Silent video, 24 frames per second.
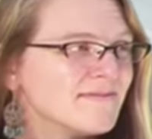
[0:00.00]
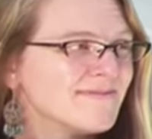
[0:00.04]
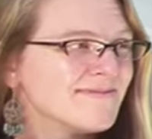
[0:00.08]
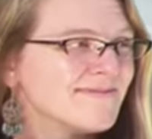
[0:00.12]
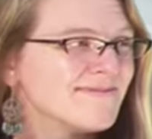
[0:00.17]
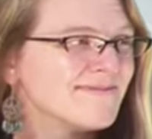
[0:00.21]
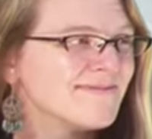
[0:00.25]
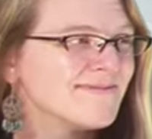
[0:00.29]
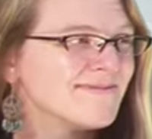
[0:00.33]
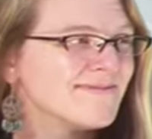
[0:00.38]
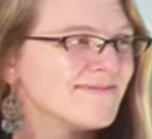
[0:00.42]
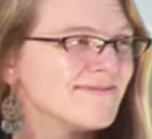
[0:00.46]

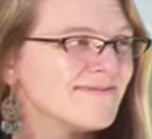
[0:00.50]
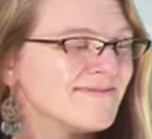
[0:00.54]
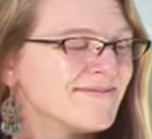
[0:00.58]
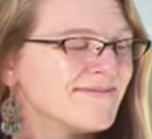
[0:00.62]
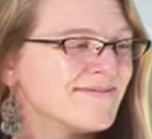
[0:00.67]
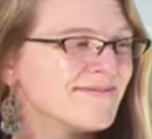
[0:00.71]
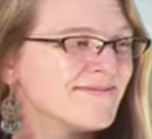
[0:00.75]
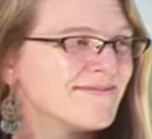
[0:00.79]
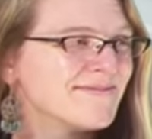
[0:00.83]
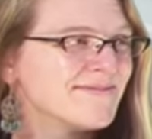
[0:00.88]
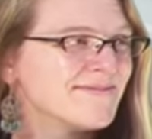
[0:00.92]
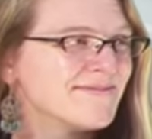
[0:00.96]

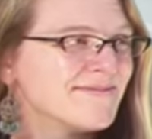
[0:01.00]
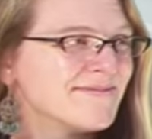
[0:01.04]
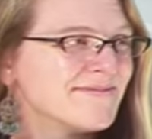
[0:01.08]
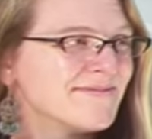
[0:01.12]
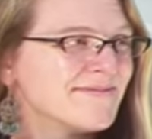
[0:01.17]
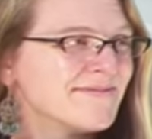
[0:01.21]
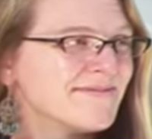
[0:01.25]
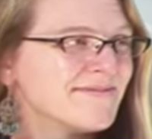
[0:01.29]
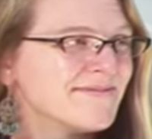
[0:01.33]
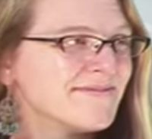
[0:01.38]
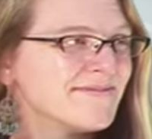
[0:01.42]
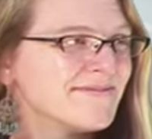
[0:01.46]

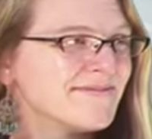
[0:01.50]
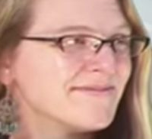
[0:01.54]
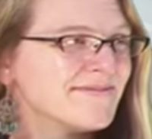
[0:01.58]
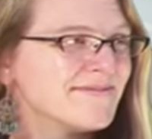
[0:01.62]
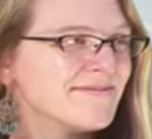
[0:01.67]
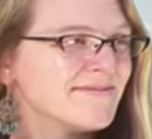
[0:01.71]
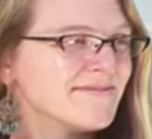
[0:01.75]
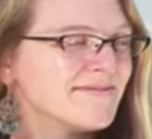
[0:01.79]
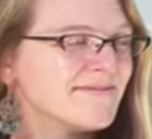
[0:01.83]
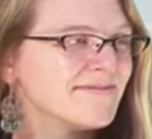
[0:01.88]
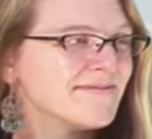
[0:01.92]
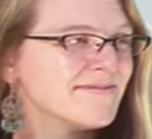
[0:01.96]

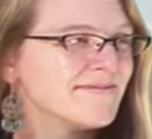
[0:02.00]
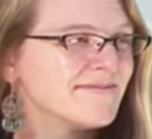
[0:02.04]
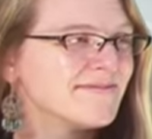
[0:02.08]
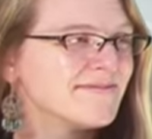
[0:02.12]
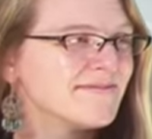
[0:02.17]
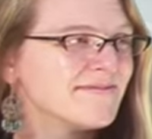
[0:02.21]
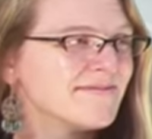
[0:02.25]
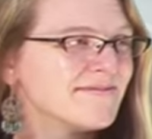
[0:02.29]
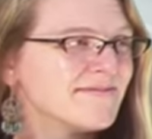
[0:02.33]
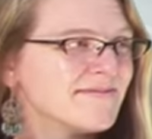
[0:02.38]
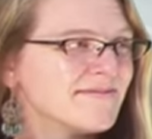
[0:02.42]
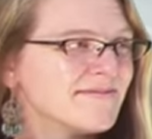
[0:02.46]

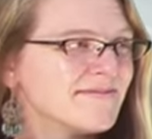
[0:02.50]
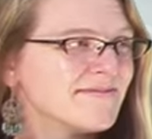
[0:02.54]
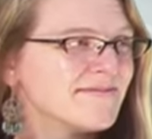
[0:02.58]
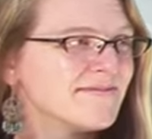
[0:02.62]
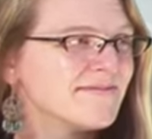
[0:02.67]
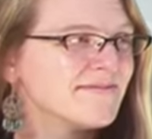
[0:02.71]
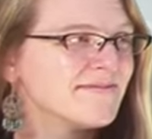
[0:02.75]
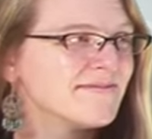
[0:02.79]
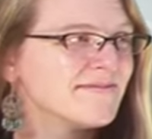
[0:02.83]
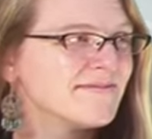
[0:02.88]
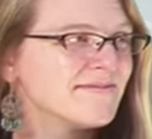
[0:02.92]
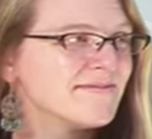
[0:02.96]

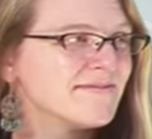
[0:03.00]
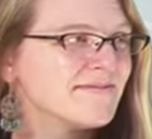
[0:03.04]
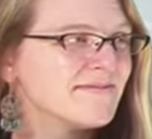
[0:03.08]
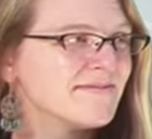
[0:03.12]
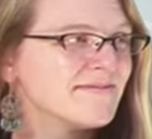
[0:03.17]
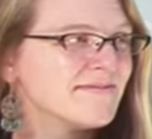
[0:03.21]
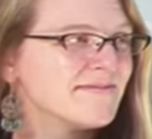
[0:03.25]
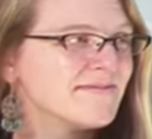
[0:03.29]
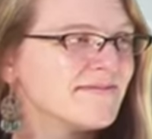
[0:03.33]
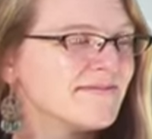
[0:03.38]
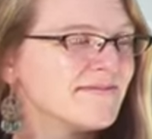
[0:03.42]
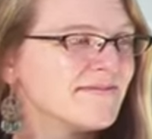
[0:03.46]

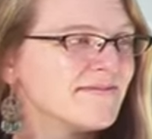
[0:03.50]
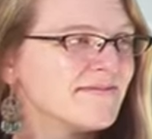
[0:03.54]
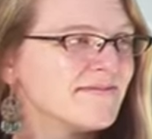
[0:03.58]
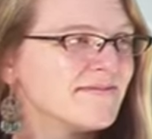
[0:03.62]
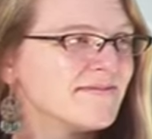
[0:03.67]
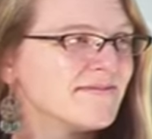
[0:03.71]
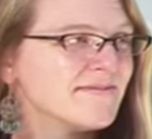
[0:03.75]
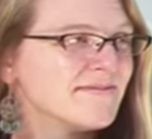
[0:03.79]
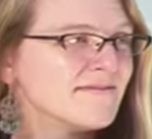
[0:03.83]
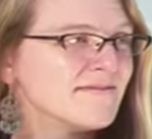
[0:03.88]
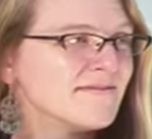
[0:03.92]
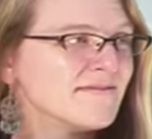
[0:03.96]

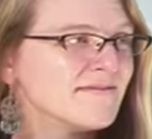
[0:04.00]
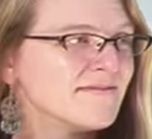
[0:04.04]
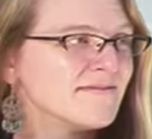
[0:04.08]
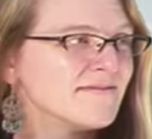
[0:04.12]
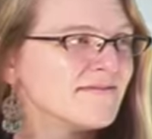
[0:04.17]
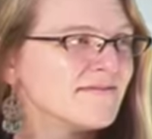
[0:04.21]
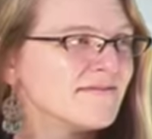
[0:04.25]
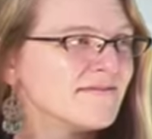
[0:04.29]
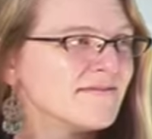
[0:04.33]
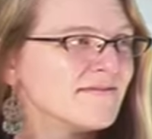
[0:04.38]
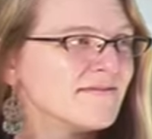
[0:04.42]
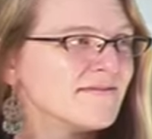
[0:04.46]

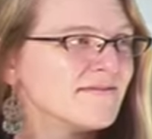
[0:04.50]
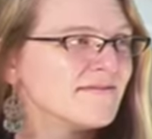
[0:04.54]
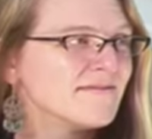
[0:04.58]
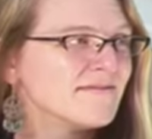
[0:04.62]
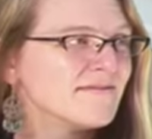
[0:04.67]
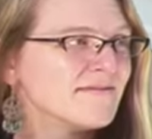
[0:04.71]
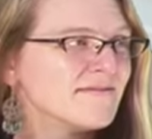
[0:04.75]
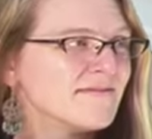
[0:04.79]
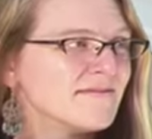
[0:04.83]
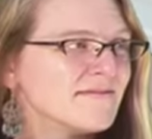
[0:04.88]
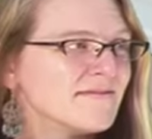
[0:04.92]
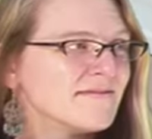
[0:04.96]

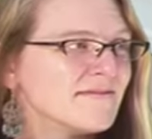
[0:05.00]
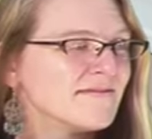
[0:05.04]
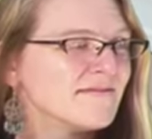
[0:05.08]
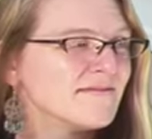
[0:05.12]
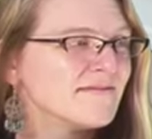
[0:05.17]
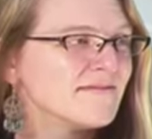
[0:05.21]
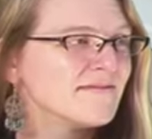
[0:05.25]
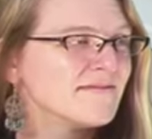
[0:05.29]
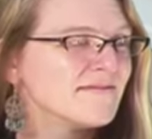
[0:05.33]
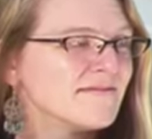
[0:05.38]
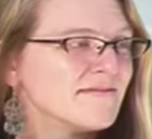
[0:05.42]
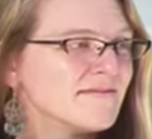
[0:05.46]

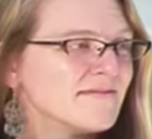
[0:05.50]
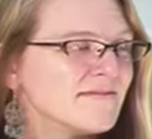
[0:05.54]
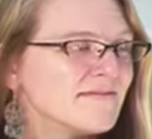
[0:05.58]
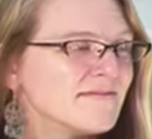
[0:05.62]
(silent)